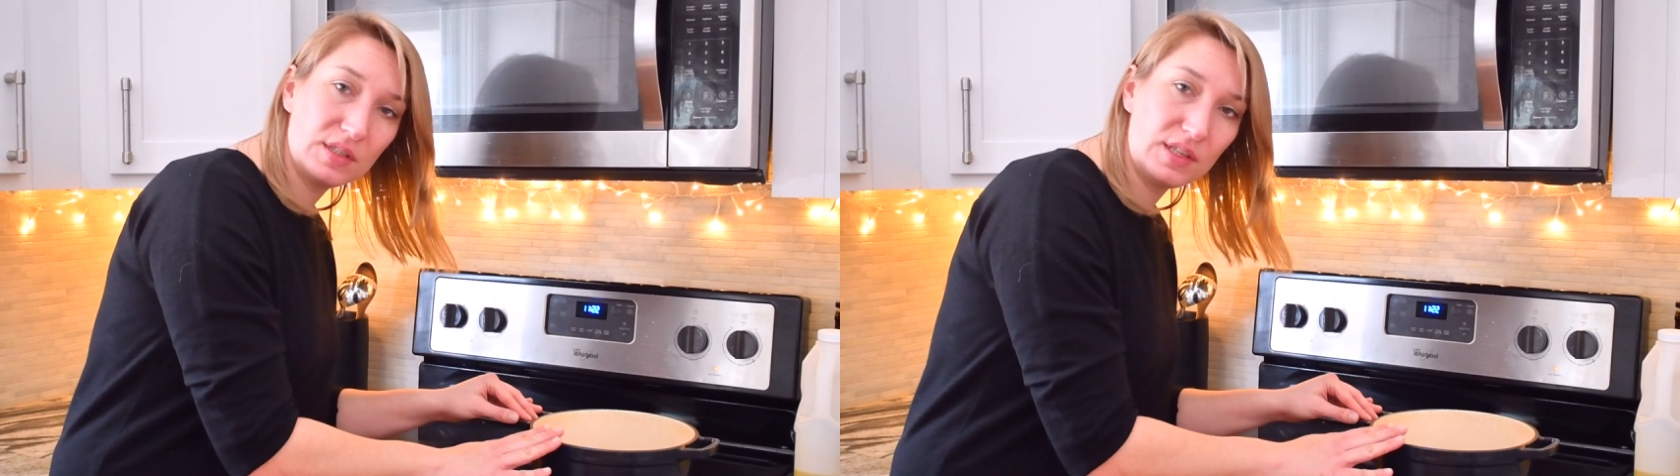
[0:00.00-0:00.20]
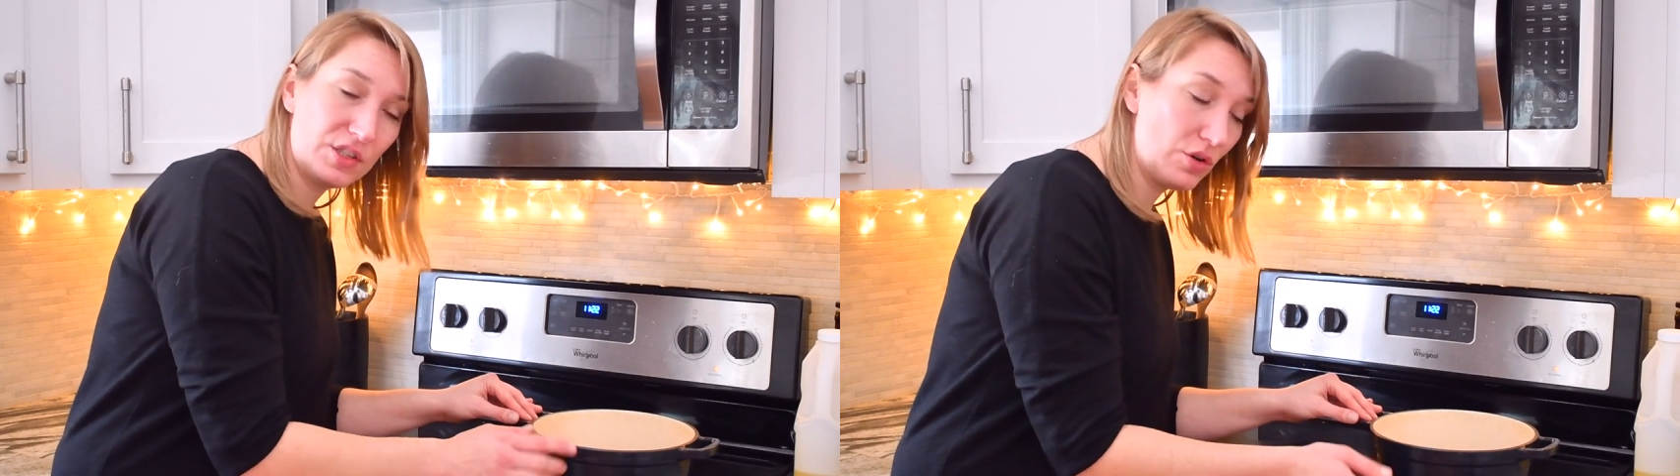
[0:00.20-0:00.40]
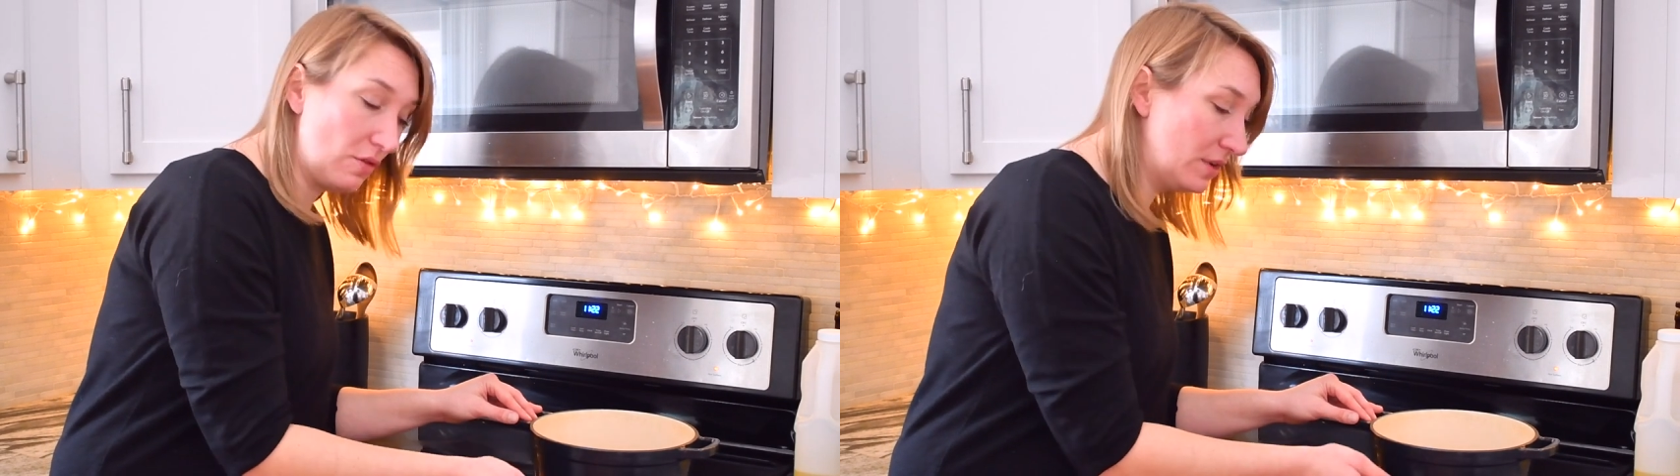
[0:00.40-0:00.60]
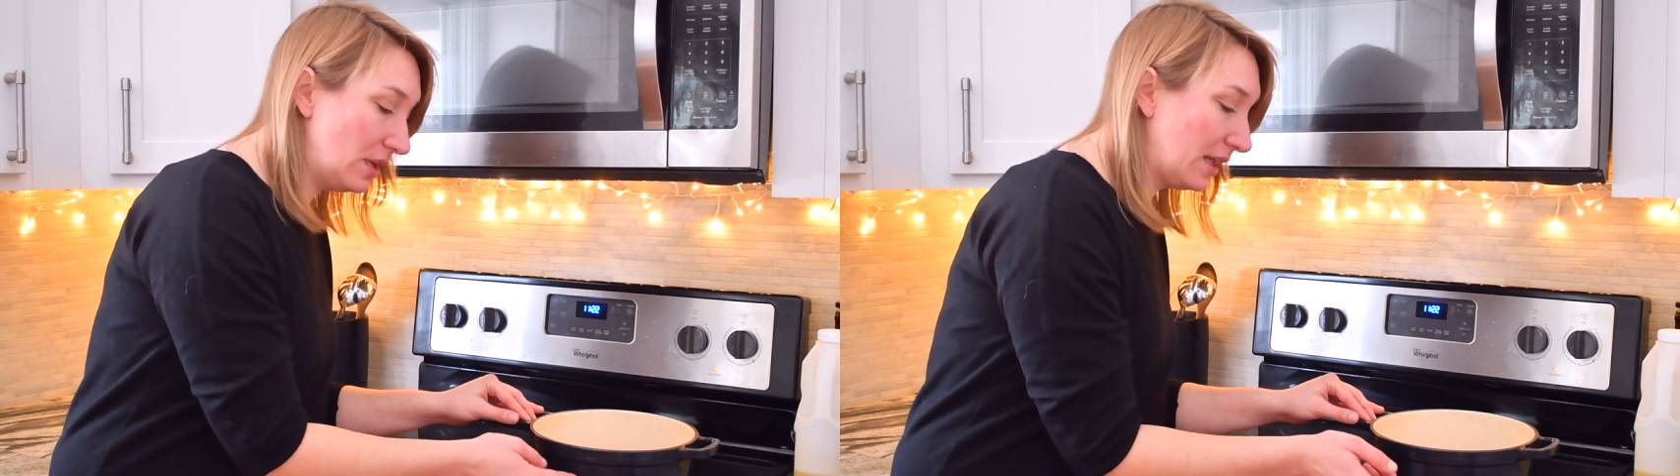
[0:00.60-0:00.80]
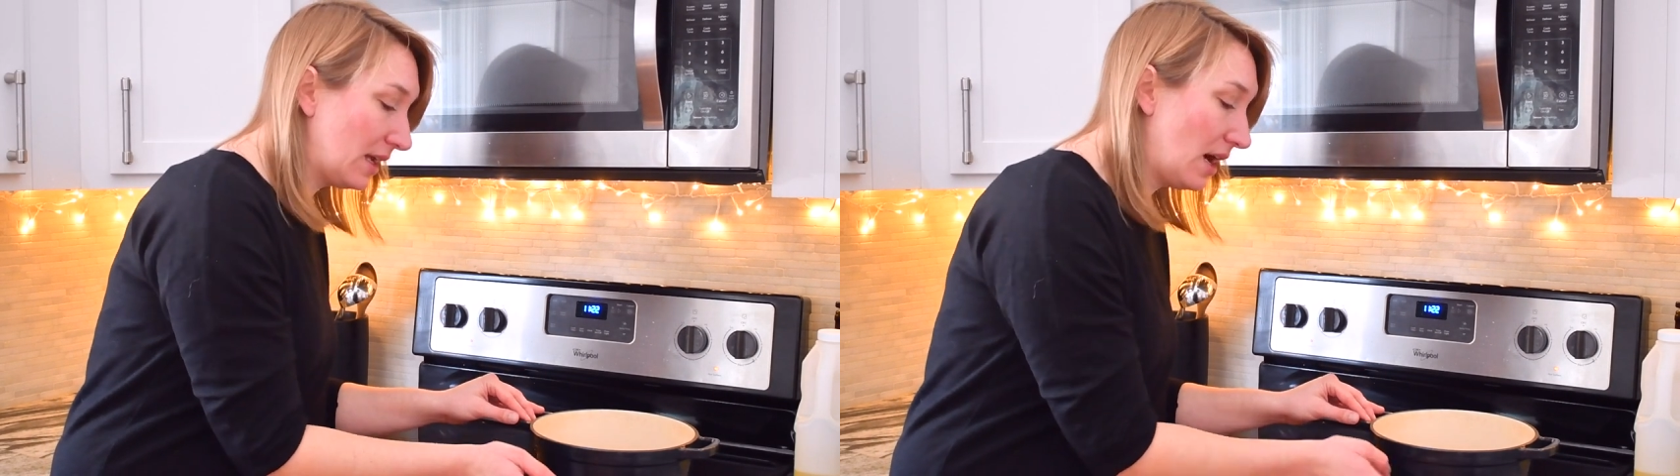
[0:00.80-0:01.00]
a Dutch oven
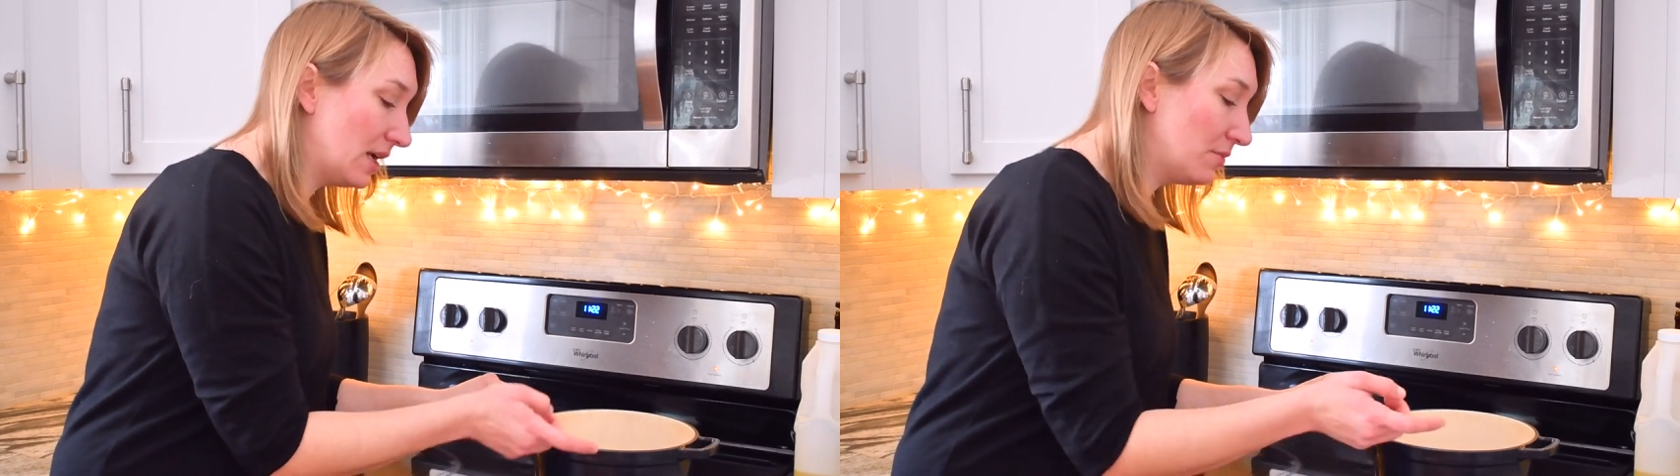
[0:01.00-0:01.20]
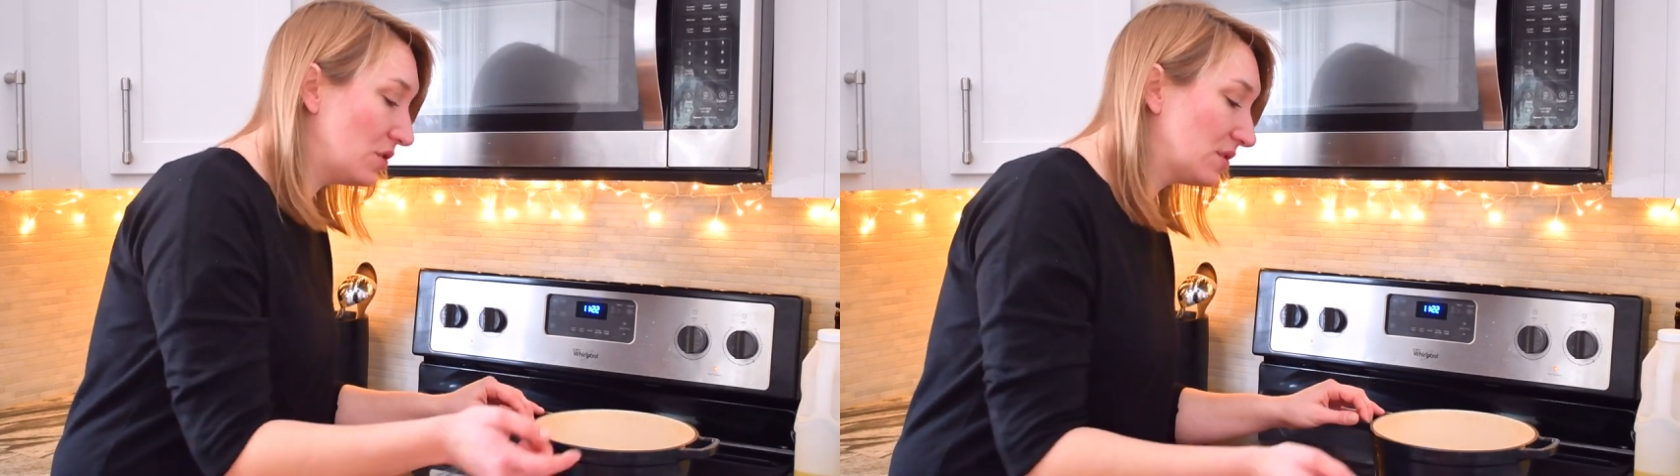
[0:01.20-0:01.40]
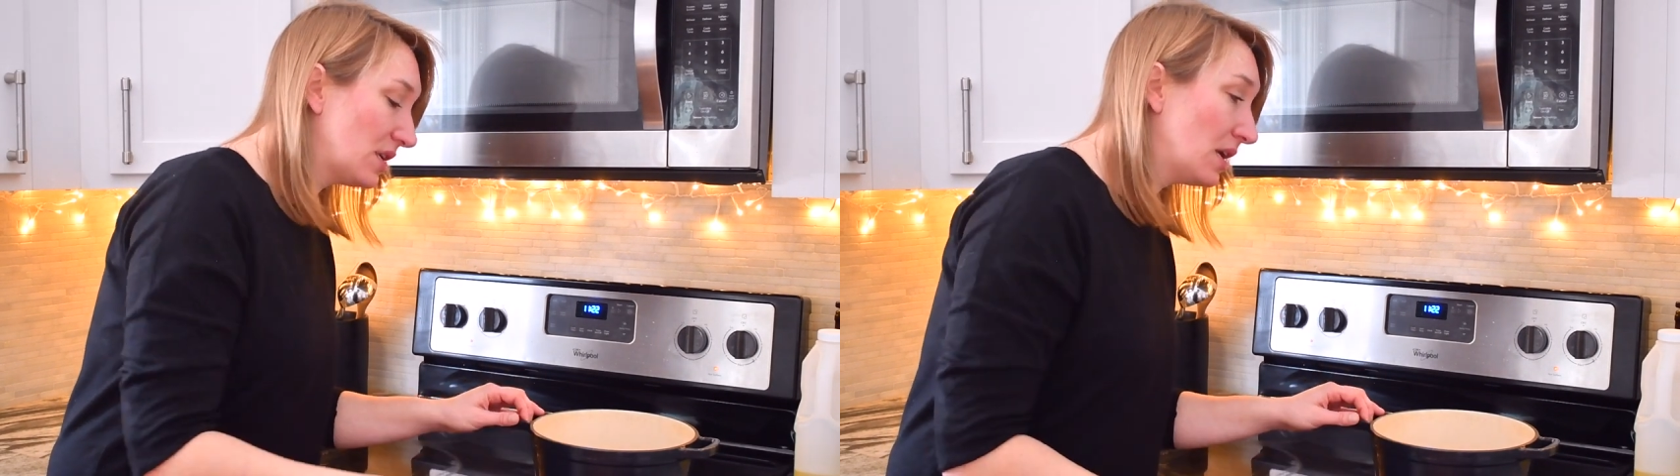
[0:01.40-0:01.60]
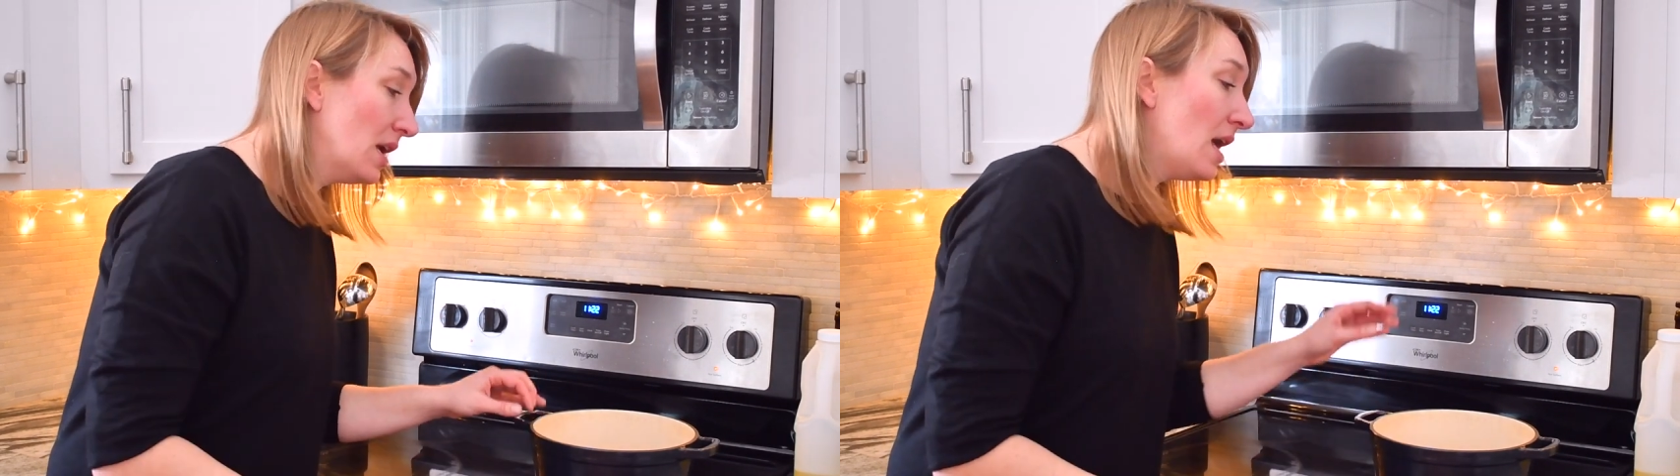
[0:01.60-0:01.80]
like I am using